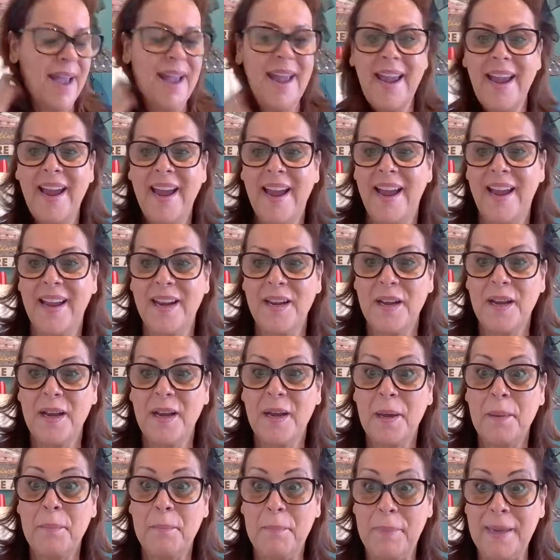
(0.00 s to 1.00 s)
and
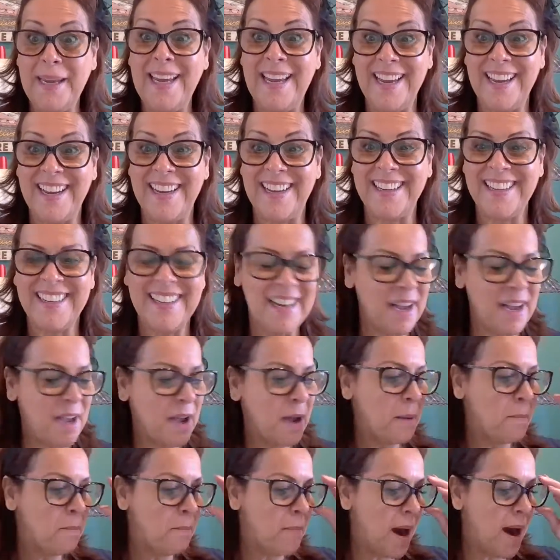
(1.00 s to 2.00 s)
begin
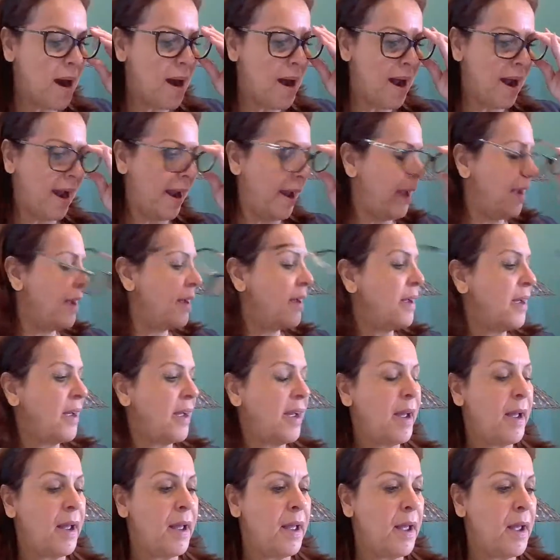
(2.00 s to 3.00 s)
my
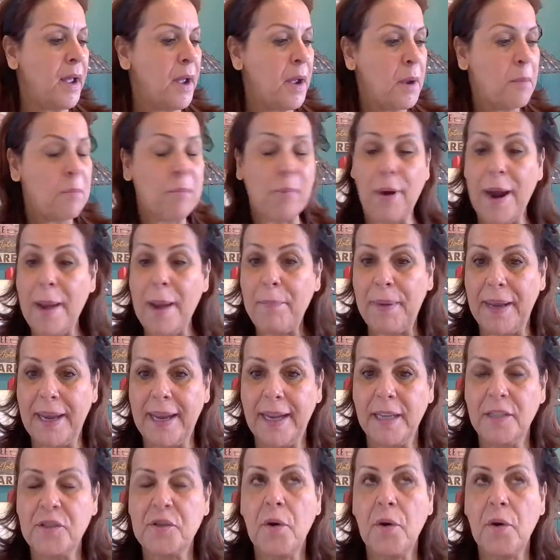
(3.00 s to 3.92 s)
prepping.